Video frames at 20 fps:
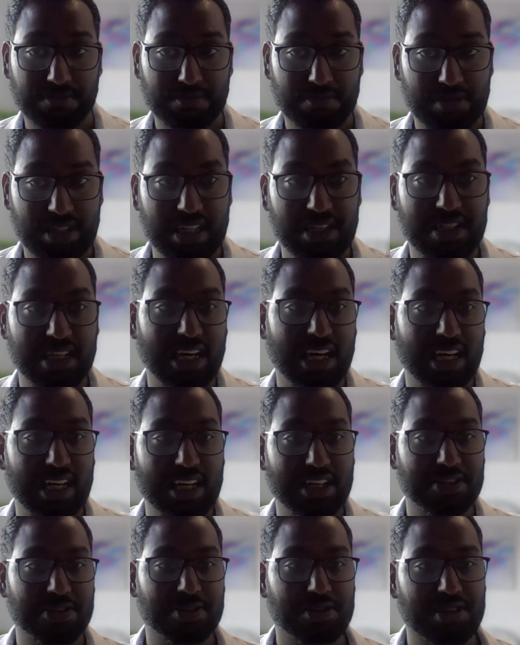
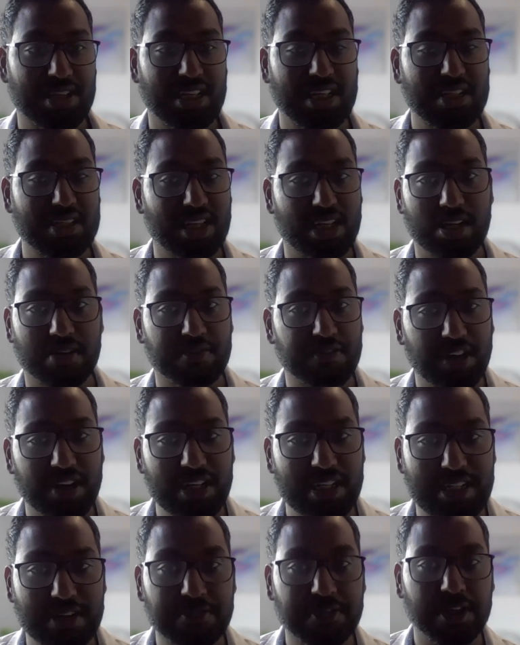DCIS or things that are very
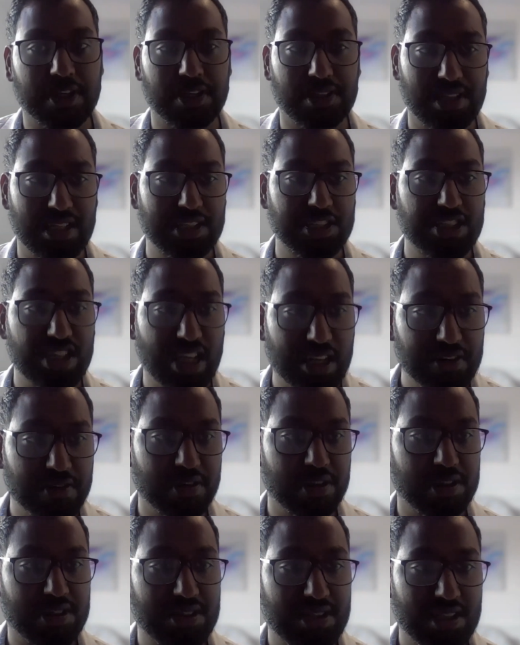difficult in
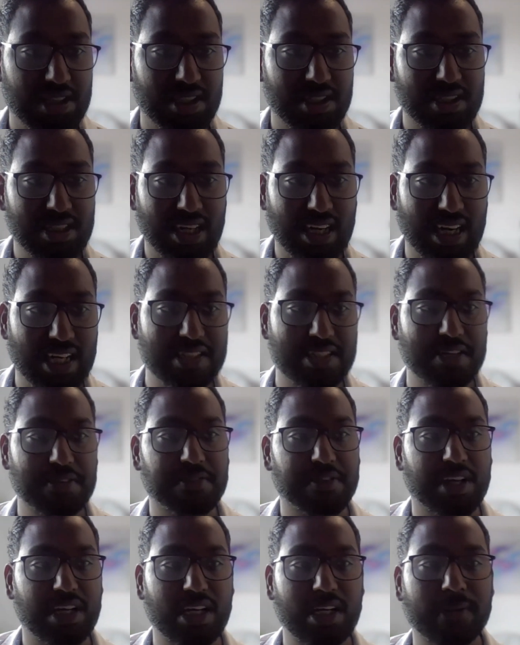general to
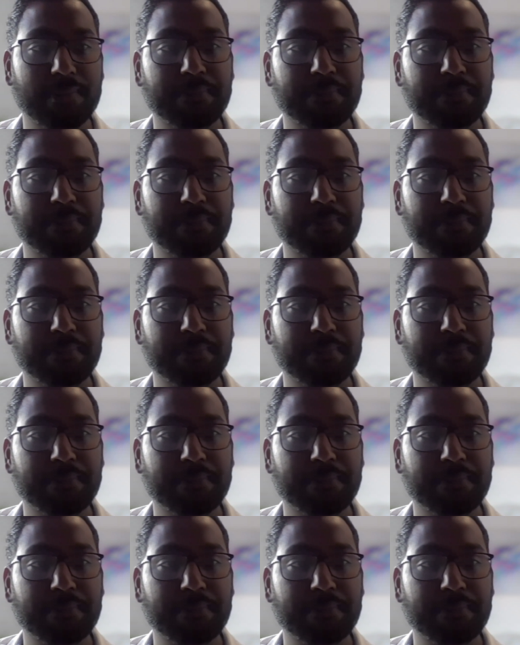classify.